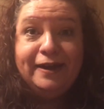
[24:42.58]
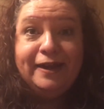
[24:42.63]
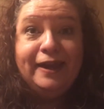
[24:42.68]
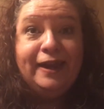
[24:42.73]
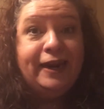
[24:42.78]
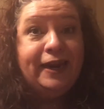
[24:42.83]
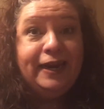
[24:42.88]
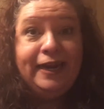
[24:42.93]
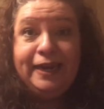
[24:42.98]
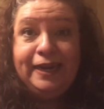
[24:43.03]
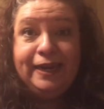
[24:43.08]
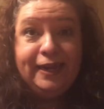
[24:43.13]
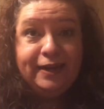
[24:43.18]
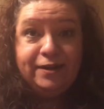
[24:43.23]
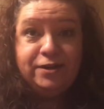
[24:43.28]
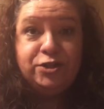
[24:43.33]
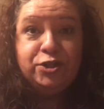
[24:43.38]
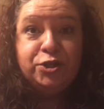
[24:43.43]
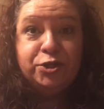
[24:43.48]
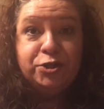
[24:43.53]
And I need to
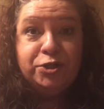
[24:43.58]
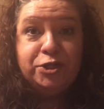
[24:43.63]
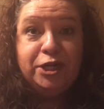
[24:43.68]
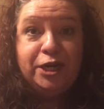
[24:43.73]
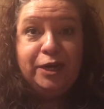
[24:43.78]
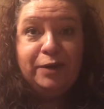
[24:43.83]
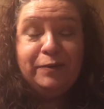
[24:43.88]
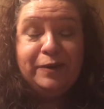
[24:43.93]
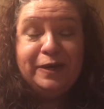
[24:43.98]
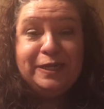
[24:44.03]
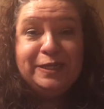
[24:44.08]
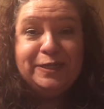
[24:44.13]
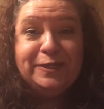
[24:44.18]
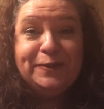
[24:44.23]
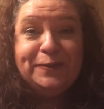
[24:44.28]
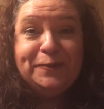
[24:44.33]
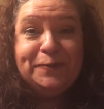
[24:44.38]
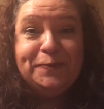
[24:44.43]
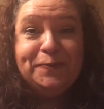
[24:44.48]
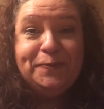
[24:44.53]
get to church anyway,
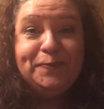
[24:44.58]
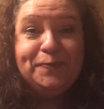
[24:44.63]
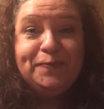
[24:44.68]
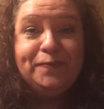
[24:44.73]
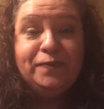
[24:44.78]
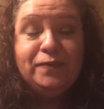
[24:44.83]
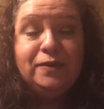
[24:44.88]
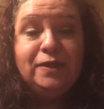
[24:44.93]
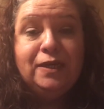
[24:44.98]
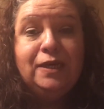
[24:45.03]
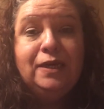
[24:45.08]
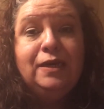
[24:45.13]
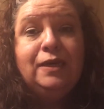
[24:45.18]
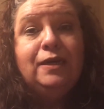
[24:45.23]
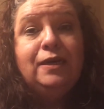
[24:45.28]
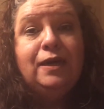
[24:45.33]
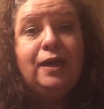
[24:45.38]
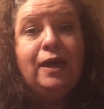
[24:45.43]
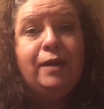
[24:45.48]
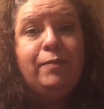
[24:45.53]
so
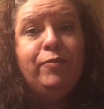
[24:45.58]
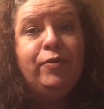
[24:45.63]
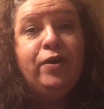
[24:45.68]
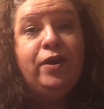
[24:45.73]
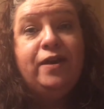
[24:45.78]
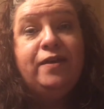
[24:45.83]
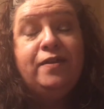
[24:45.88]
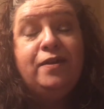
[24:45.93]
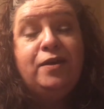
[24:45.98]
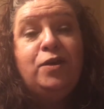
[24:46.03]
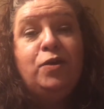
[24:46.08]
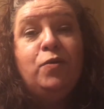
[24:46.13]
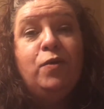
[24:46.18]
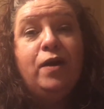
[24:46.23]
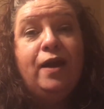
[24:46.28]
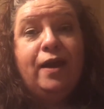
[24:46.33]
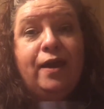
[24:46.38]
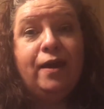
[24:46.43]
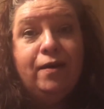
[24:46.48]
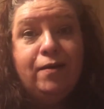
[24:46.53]
I pray that you
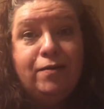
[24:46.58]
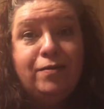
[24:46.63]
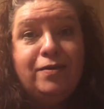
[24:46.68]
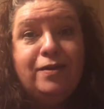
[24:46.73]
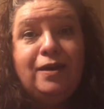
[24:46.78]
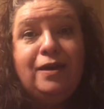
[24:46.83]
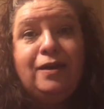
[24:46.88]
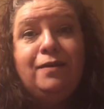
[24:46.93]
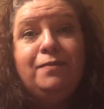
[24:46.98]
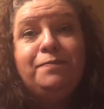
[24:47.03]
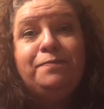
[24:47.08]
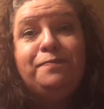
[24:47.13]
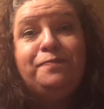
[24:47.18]
are healthy,